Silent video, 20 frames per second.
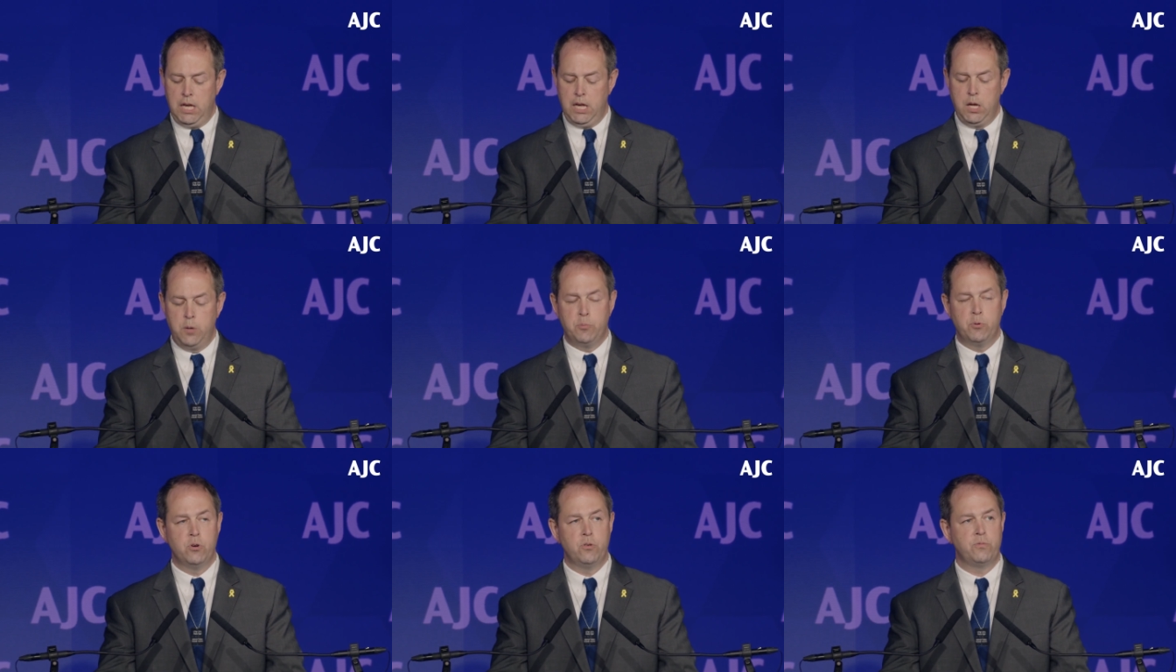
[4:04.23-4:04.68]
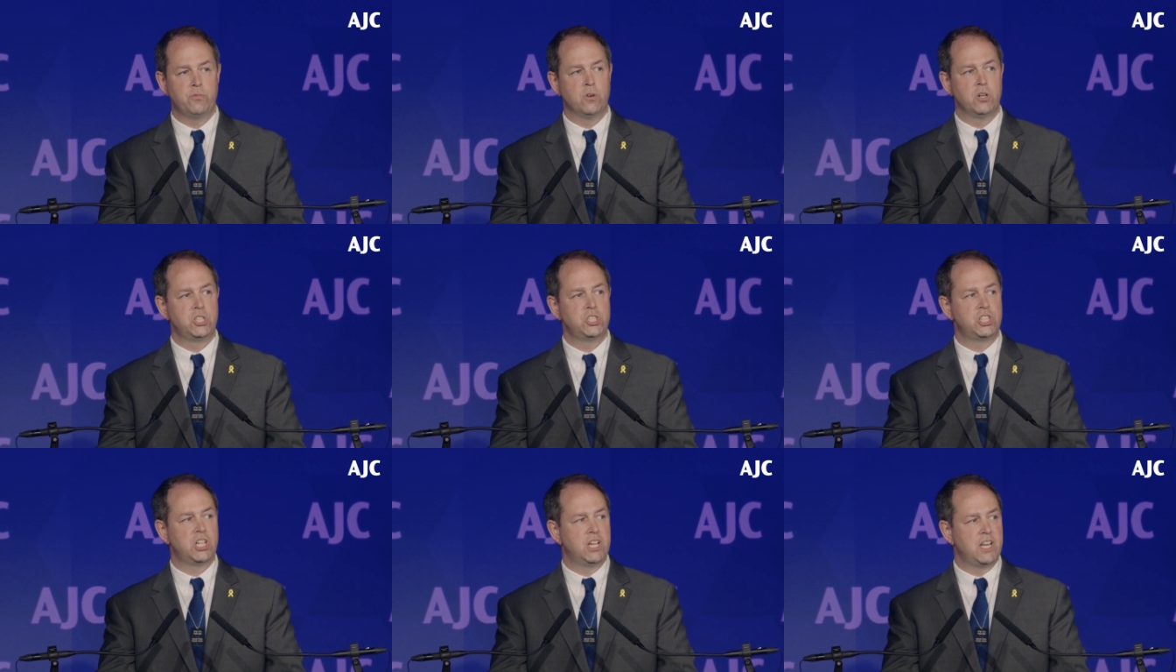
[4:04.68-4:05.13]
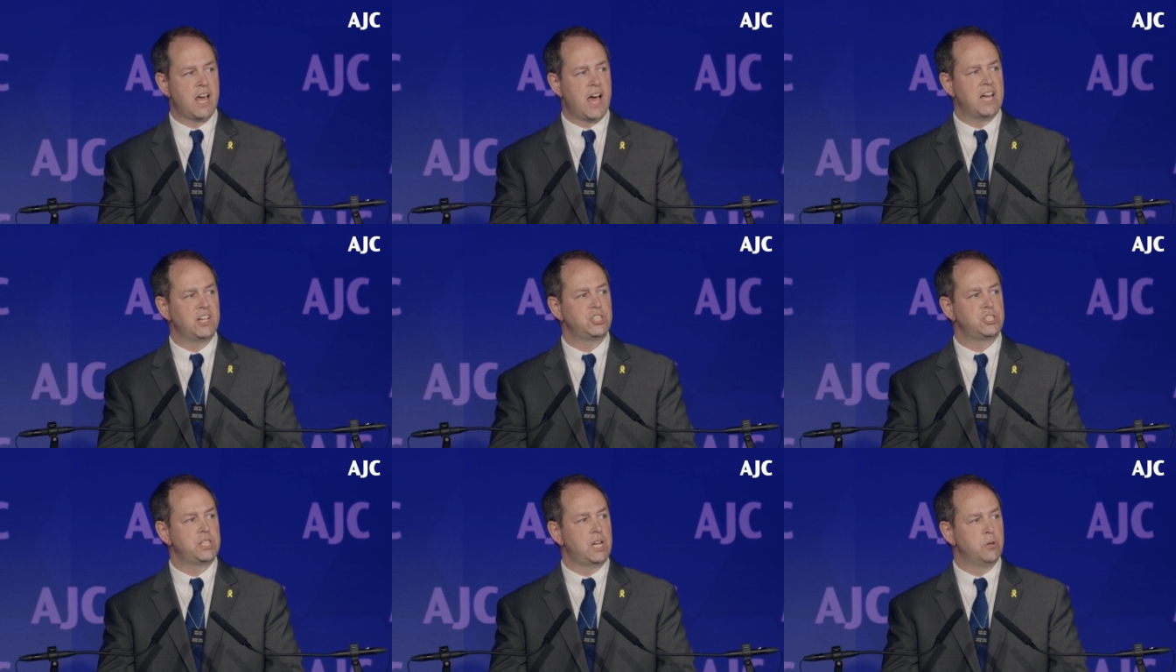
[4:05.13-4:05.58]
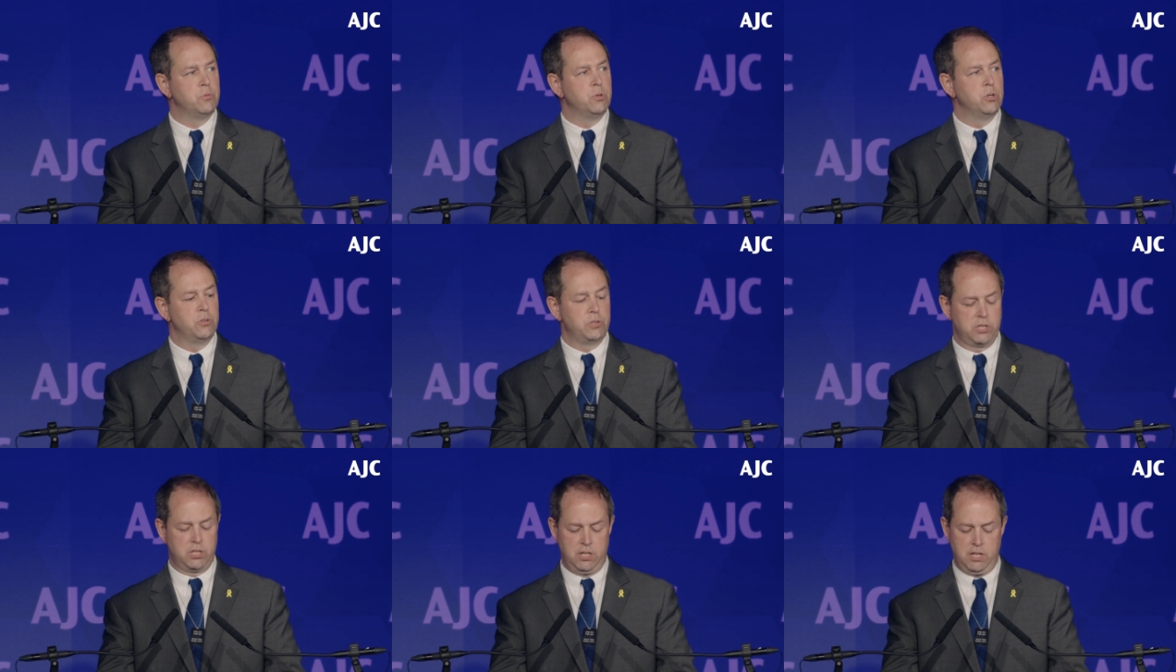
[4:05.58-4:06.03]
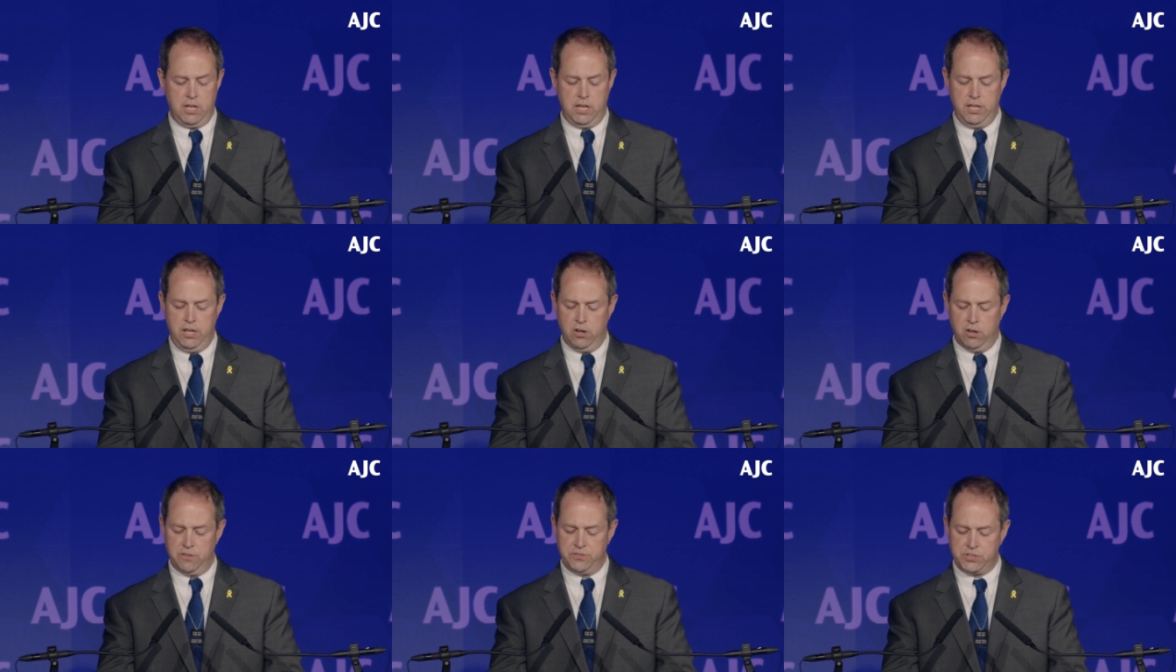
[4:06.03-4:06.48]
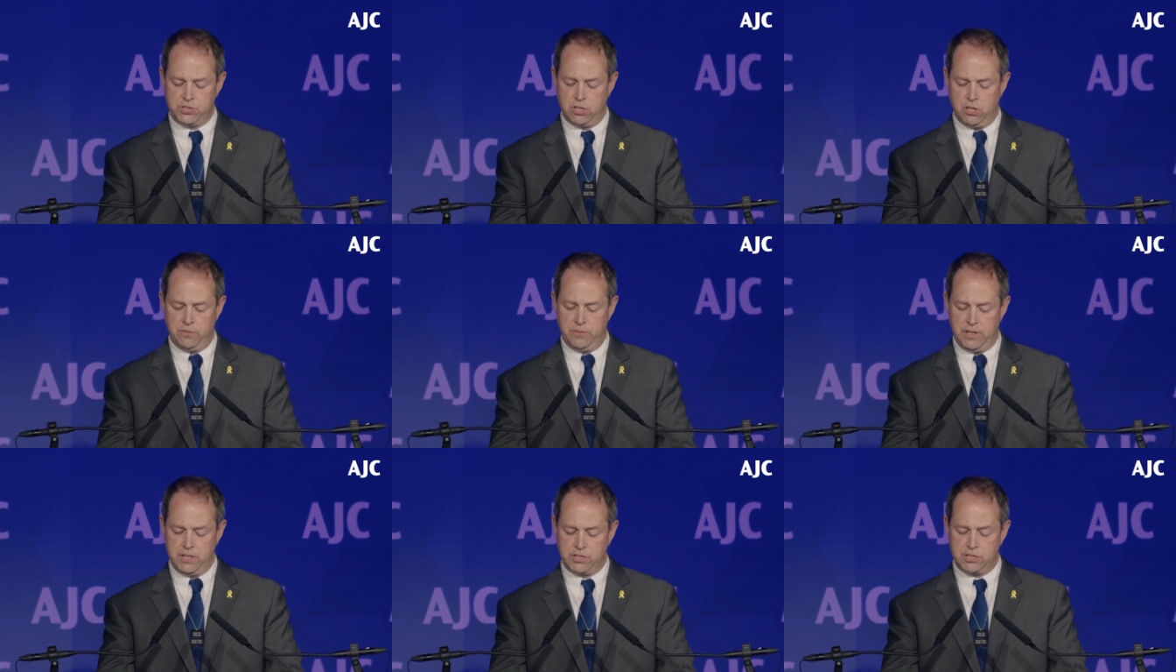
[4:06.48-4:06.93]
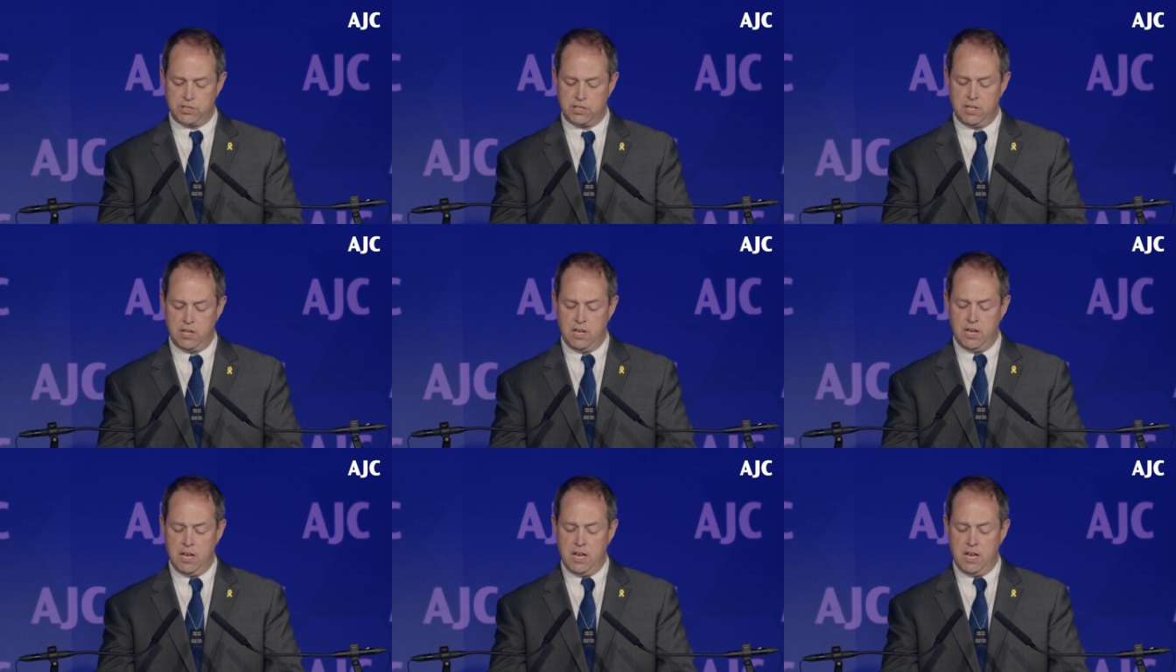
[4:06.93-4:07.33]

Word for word: Hebrew for Shnat Sherut, a year of service.